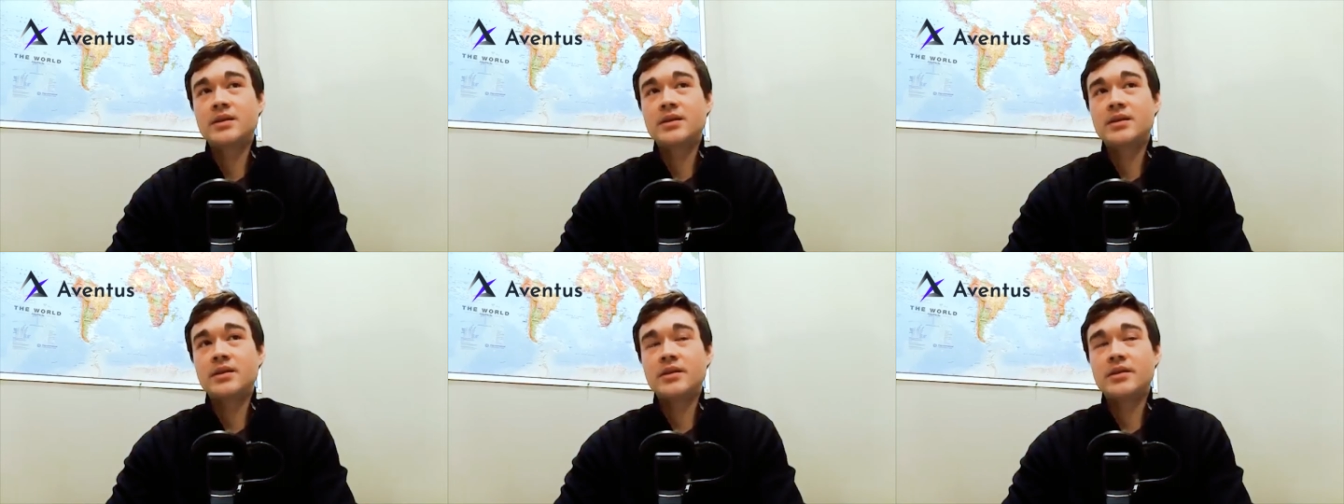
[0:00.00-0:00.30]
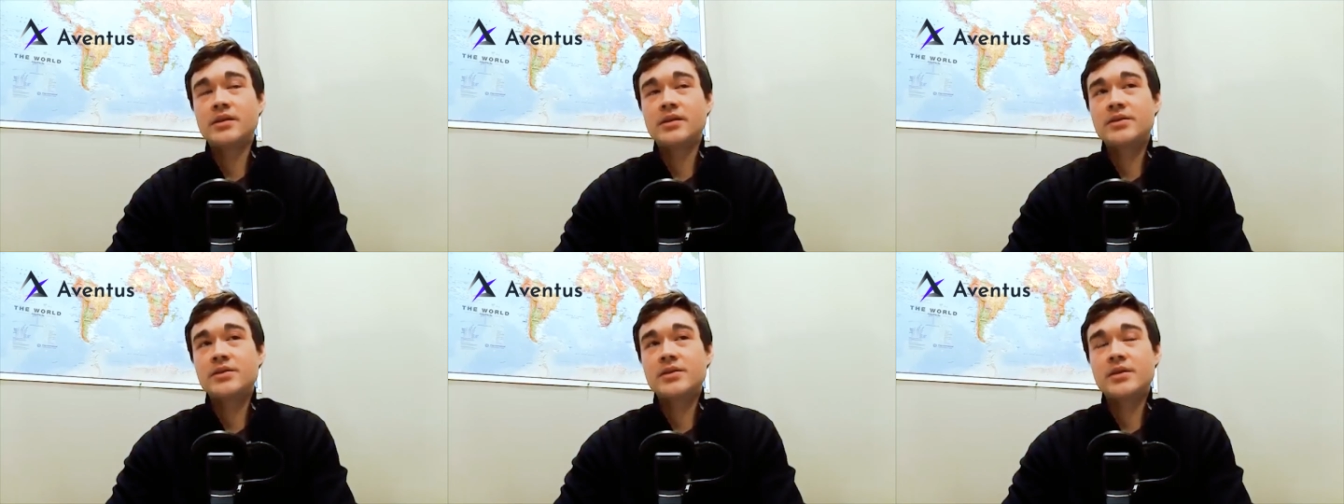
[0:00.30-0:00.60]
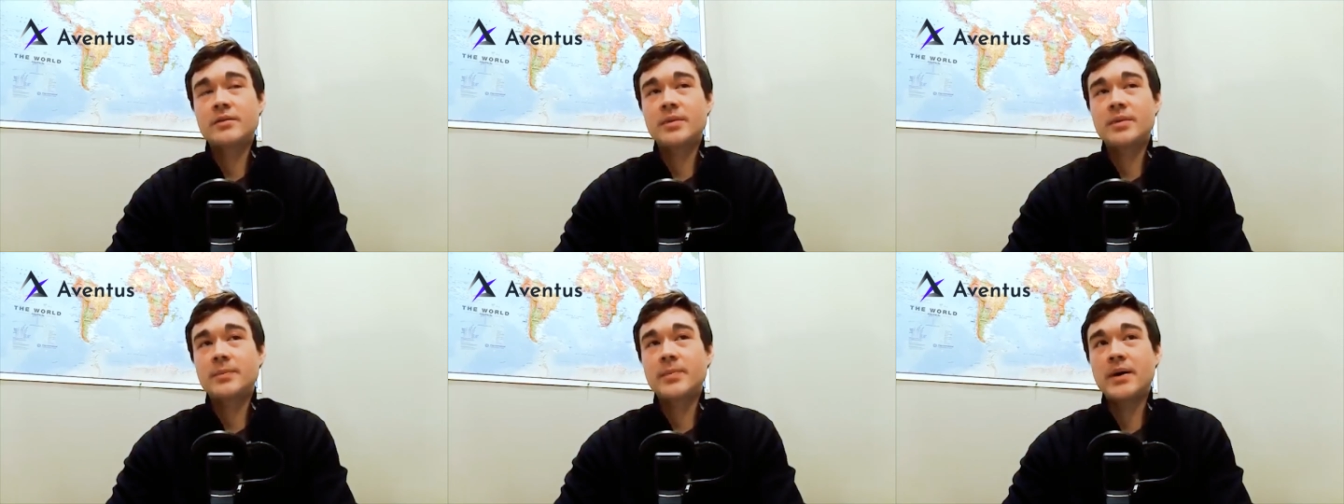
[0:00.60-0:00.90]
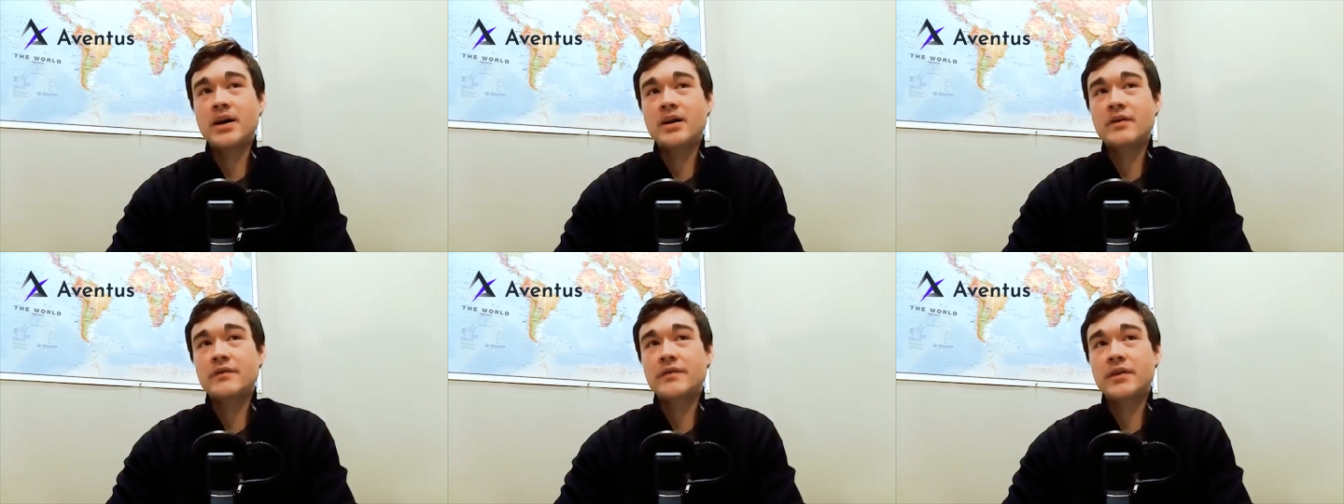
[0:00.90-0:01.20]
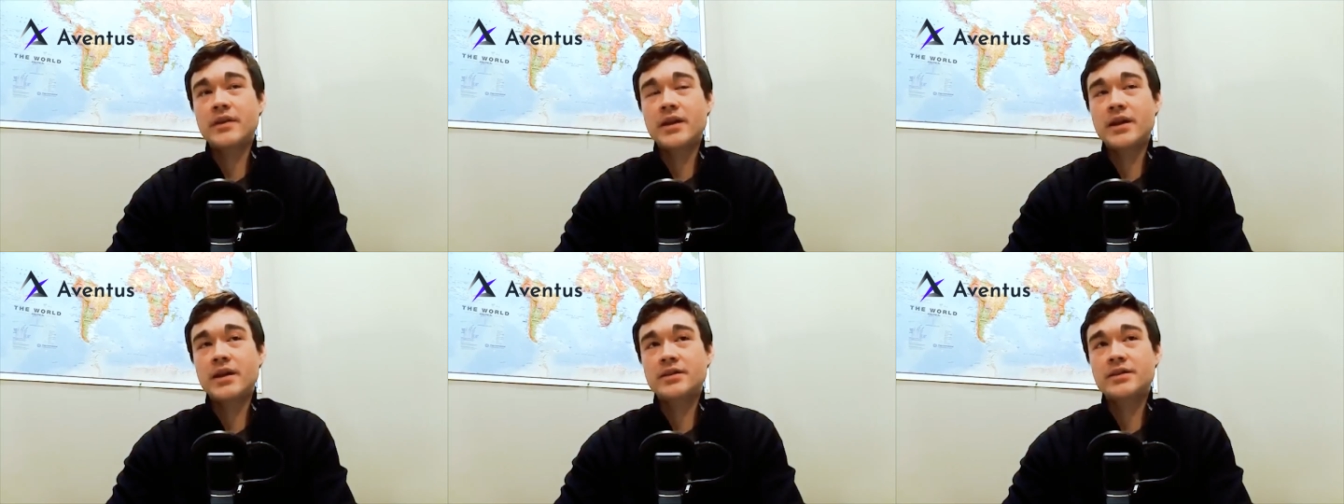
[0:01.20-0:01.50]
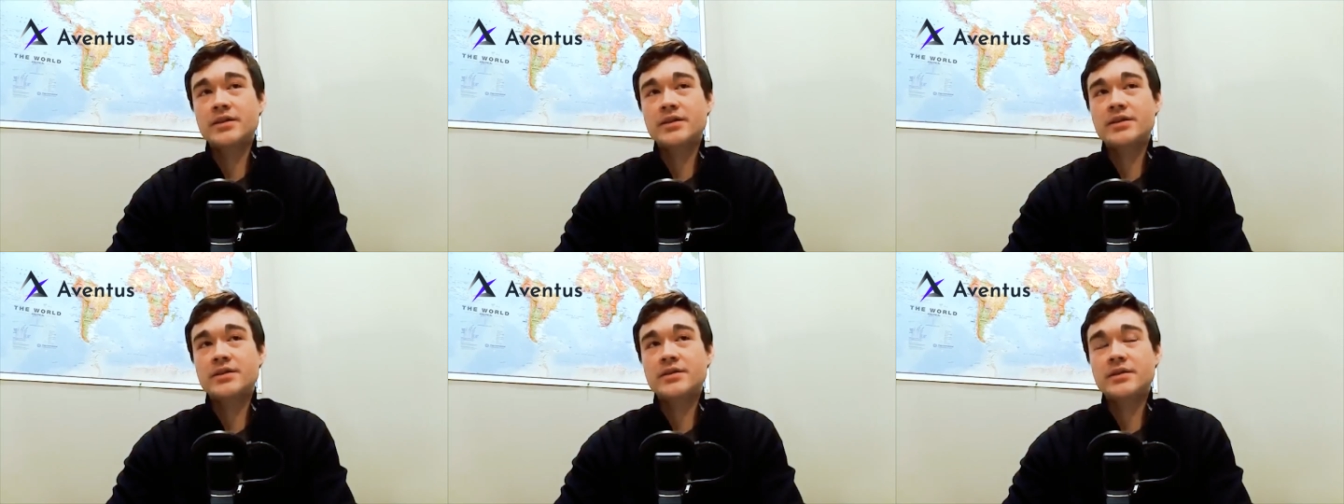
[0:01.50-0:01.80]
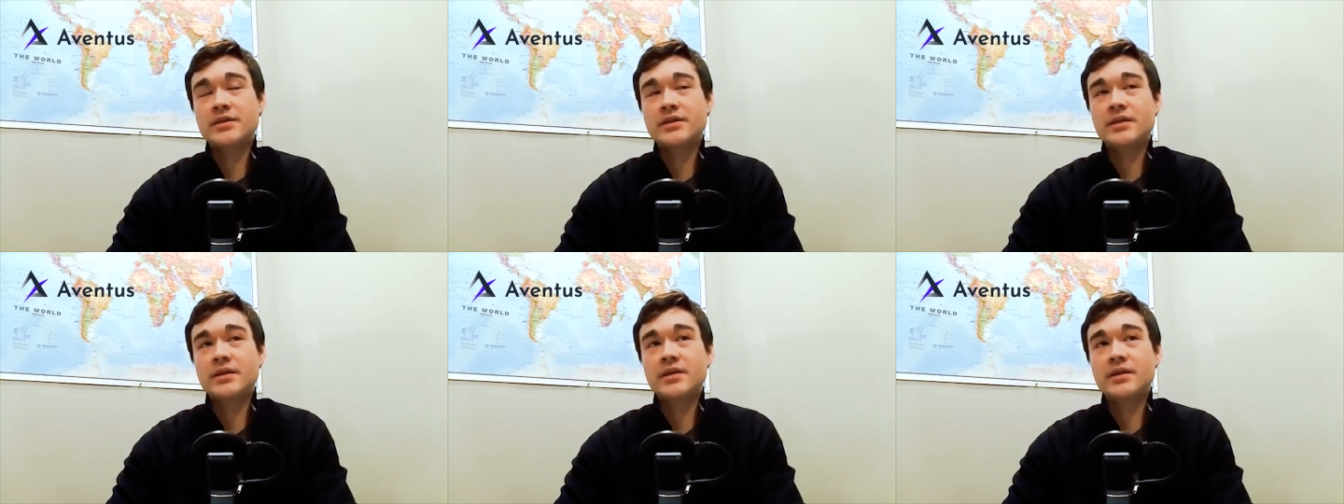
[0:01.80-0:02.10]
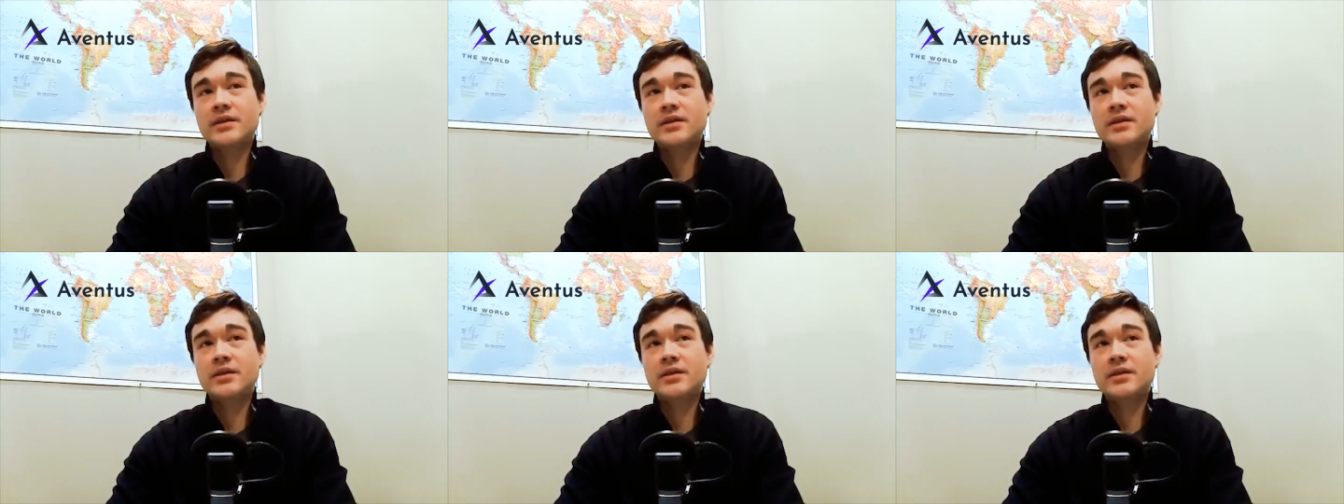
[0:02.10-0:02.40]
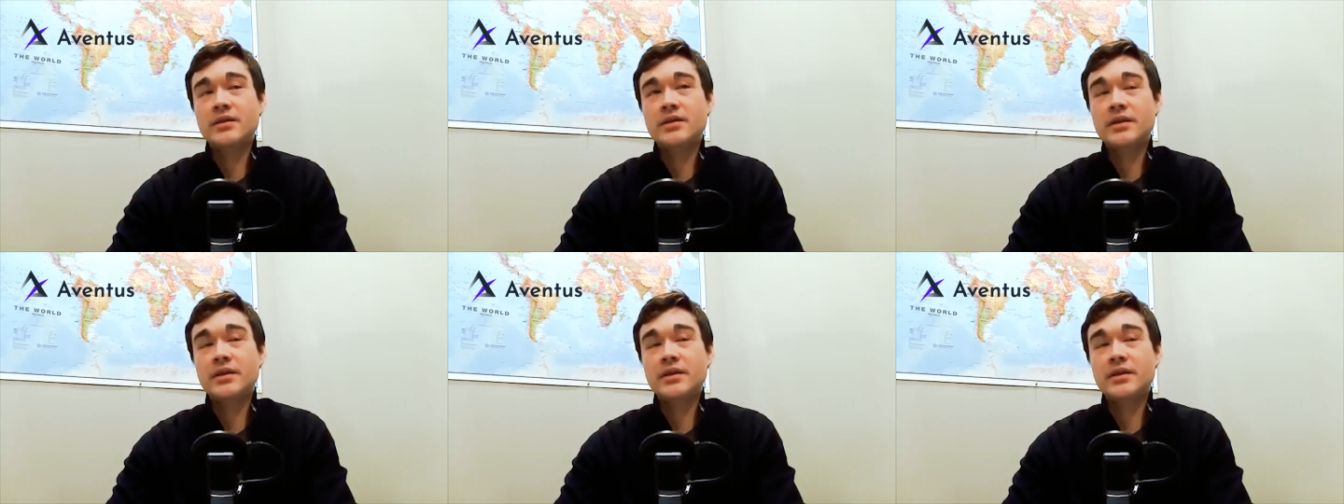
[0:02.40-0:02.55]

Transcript: you know, it's going to be part of the next uh,